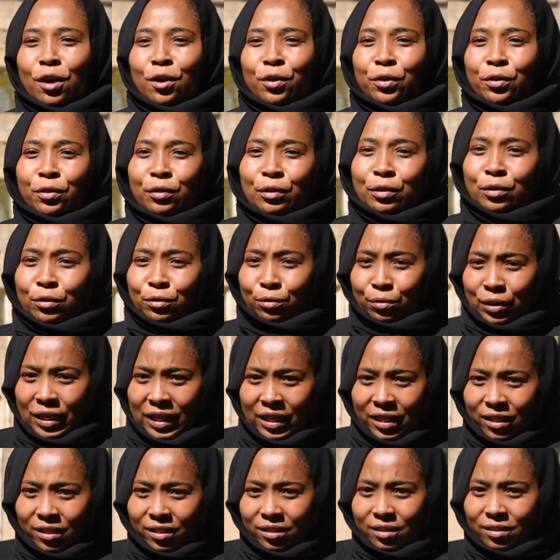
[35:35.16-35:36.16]
you do
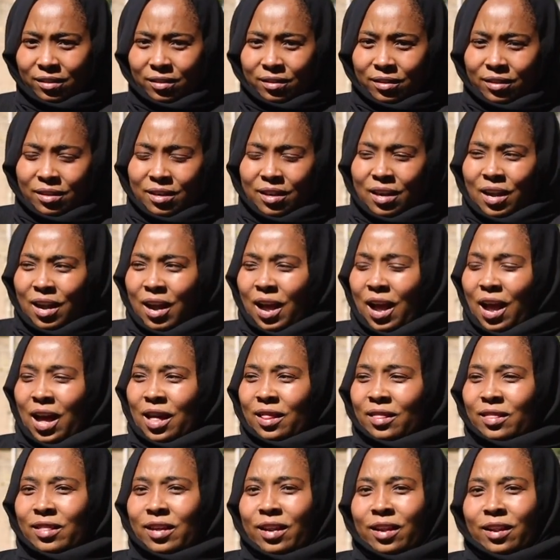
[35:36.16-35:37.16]
it
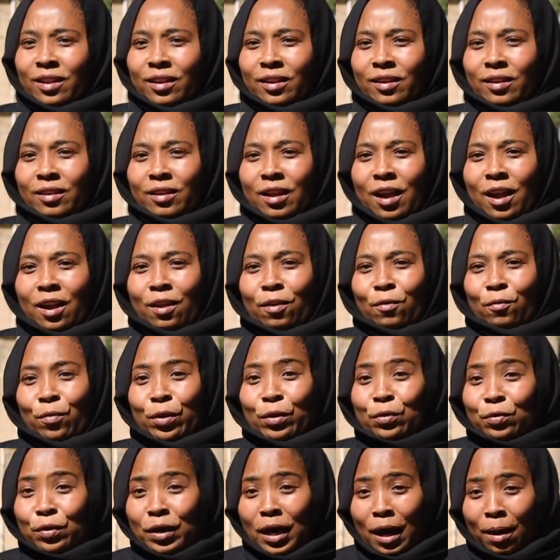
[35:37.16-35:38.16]
and then
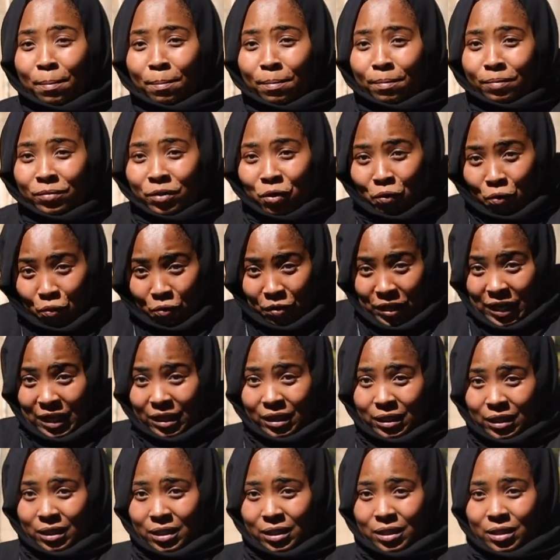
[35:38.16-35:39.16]
when you come through
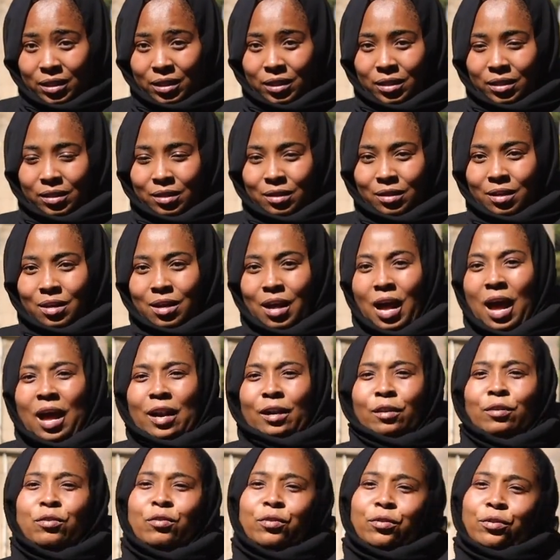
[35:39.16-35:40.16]
it,
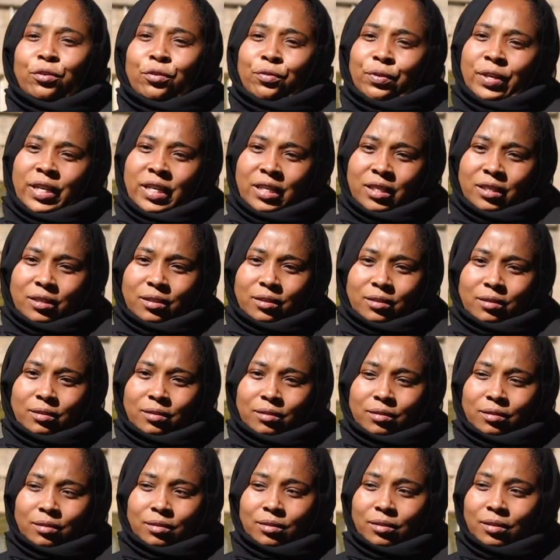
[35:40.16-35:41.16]
I'll go do it.
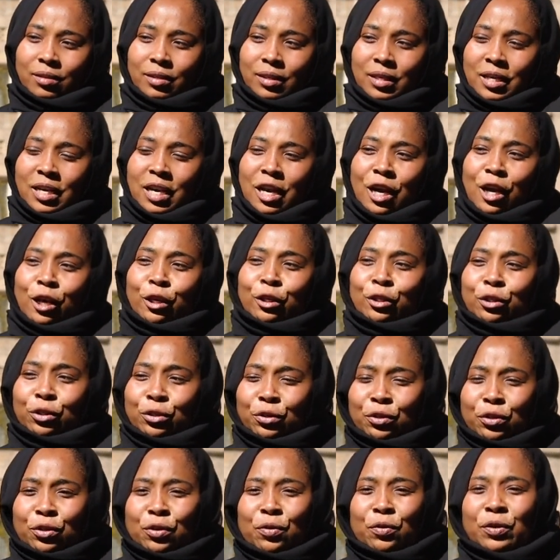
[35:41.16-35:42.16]
Do
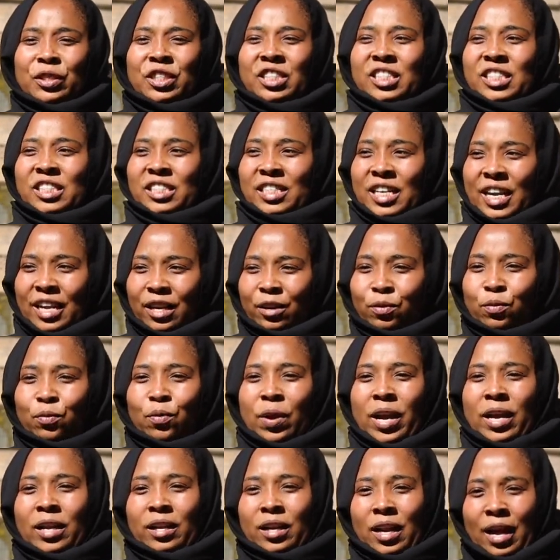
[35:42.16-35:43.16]
you know she died
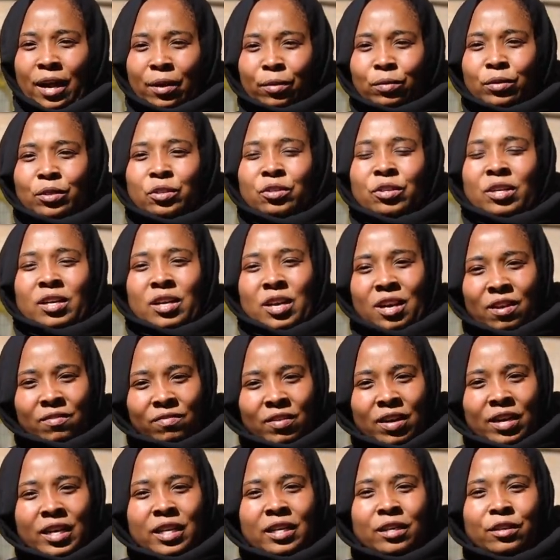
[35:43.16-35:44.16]
while I was
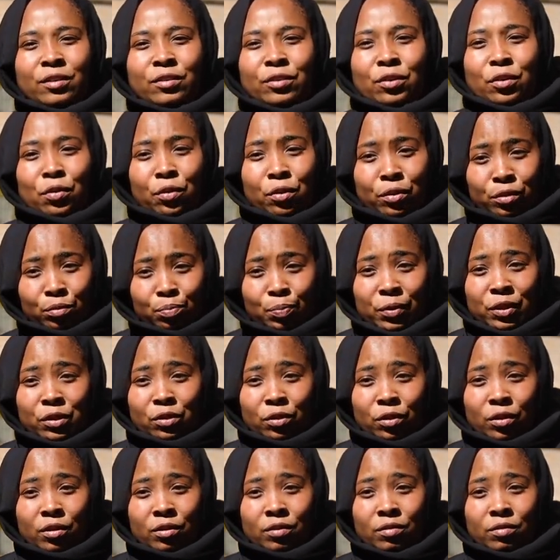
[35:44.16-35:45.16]
recovering in the
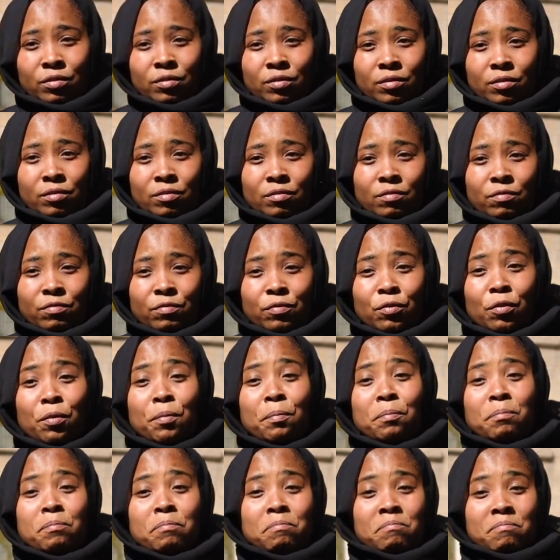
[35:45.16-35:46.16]
hospital
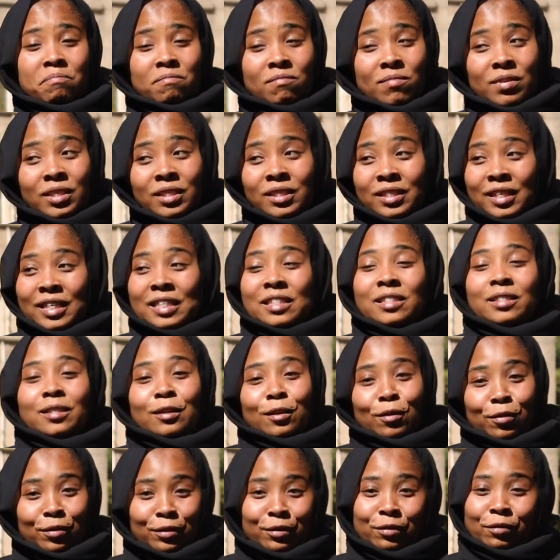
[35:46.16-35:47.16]
from just
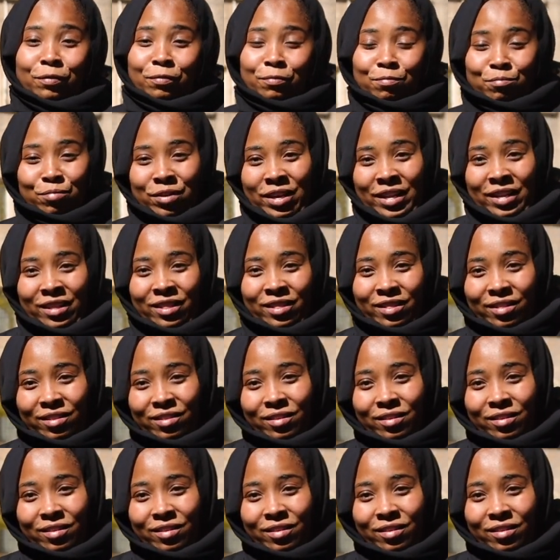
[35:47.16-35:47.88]
loss of breath?